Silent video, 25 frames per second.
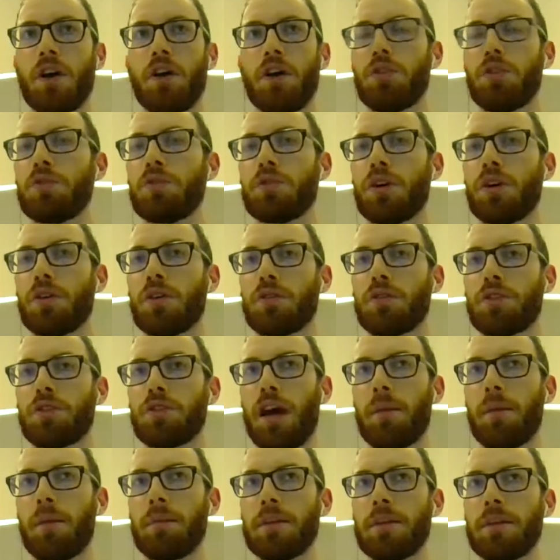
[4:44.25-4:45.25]
who knows
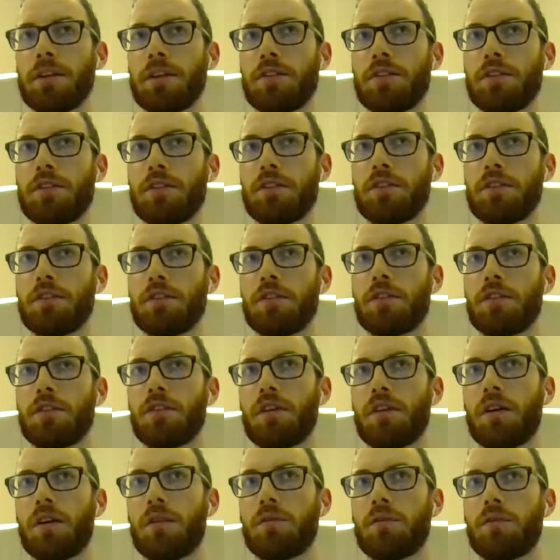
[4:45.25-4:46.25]
how many seasons
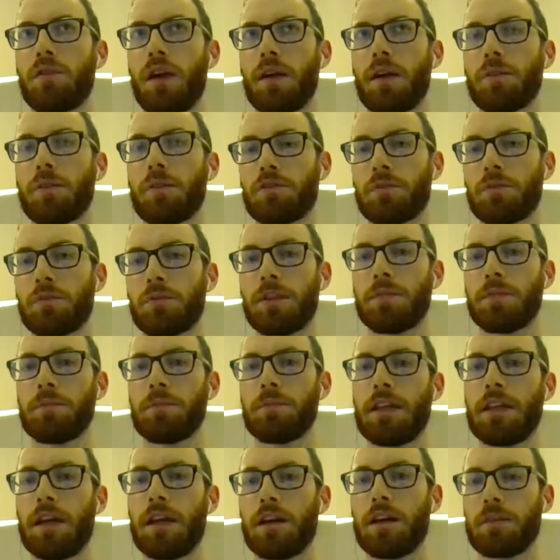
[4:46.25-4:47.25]
of Rivals will have
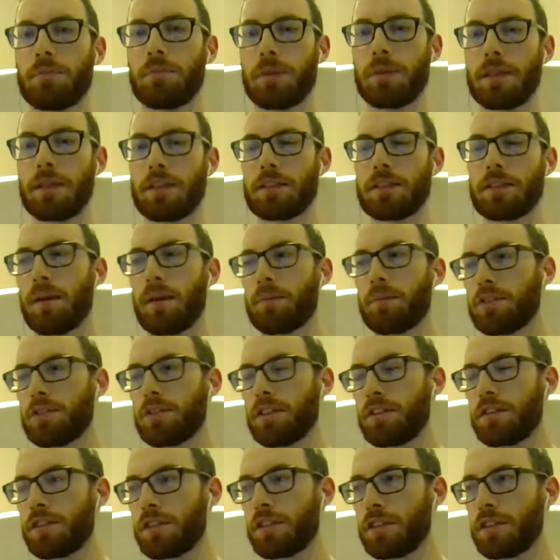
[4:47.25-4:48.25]
been out by the time you're
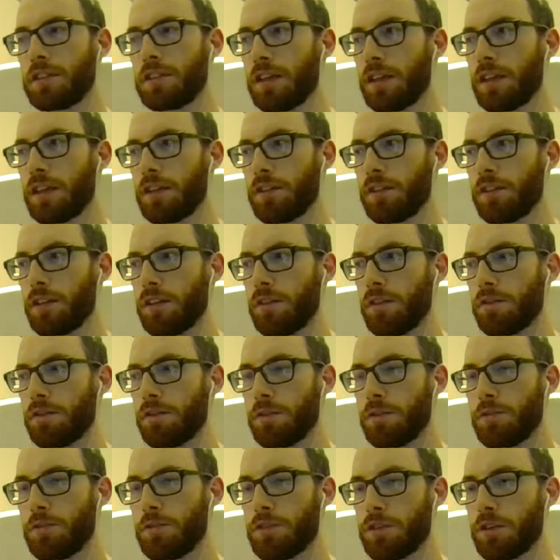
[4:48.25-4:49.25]
listening to this in the
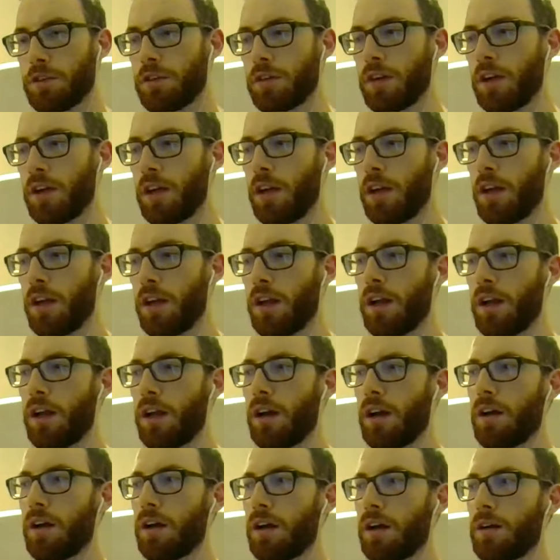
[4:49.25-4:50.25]
future.
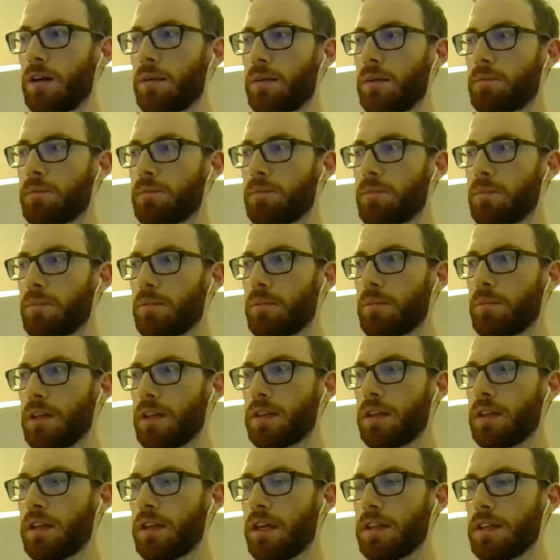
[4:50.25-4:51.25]

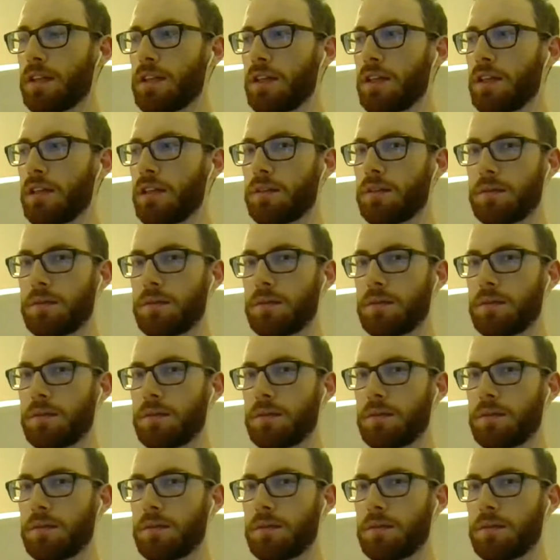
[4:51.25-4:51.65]
But the idea,